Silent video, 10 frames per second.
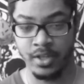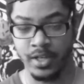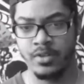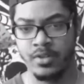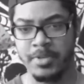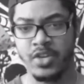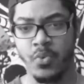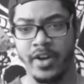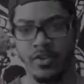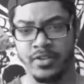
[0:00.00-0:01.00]
To be
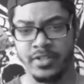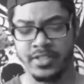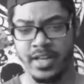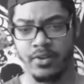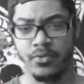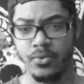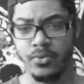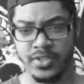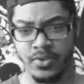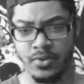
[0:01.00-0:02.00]
quite honest, out of
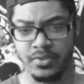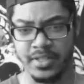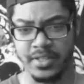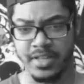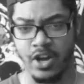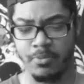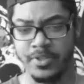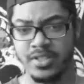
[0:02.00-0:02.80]
all the songs in this album,